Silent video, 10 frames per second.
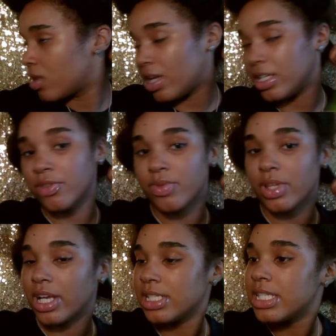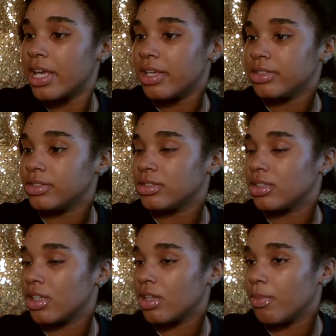Like I said,
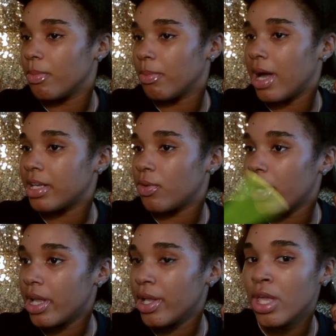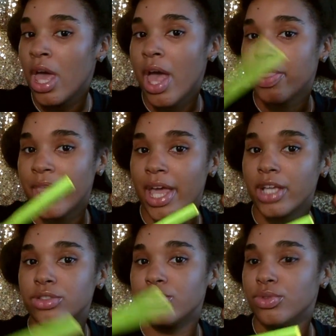by the way
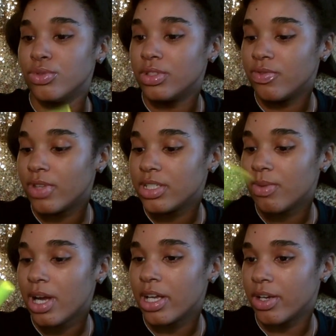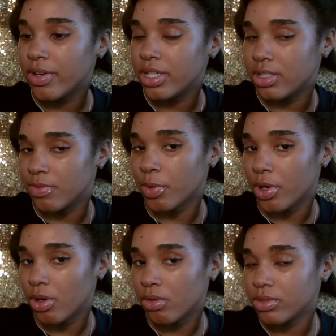that you use the Flexi rod, it creates different
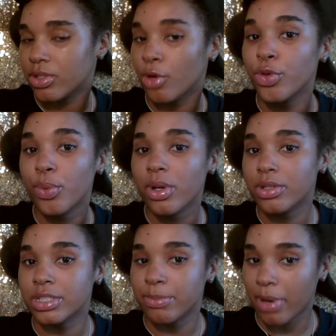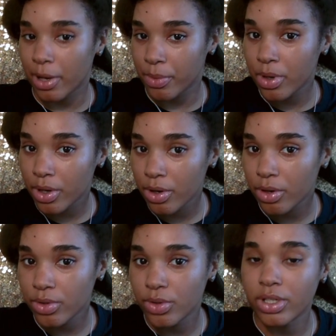curls. So if you want a spiral
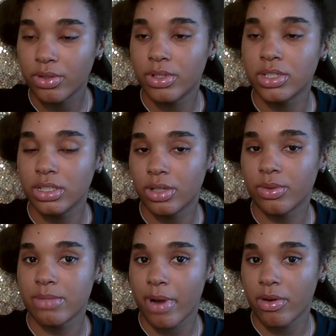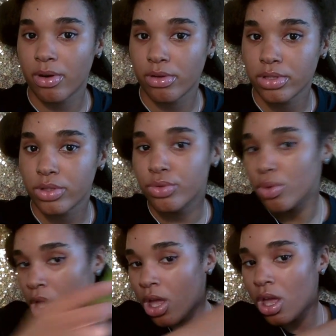curl, you can do this look with a spiral curl
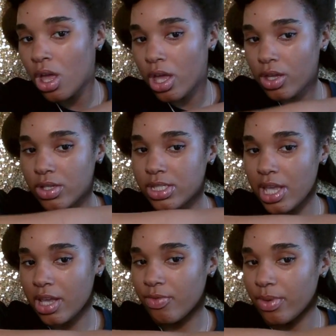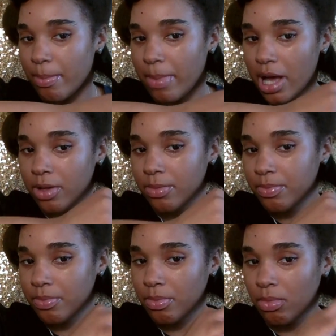too. You just take it from the
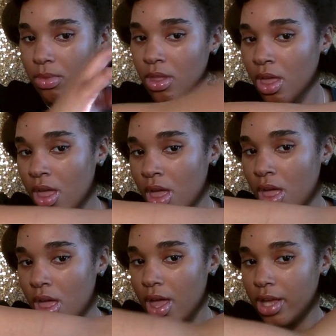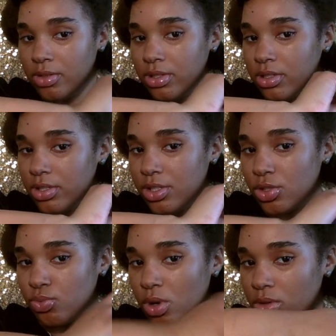bottom and you literally
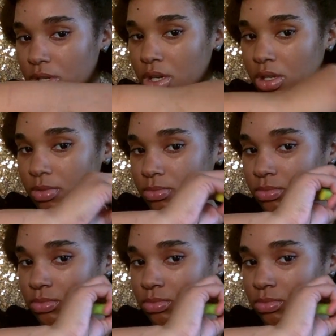just rolling it up.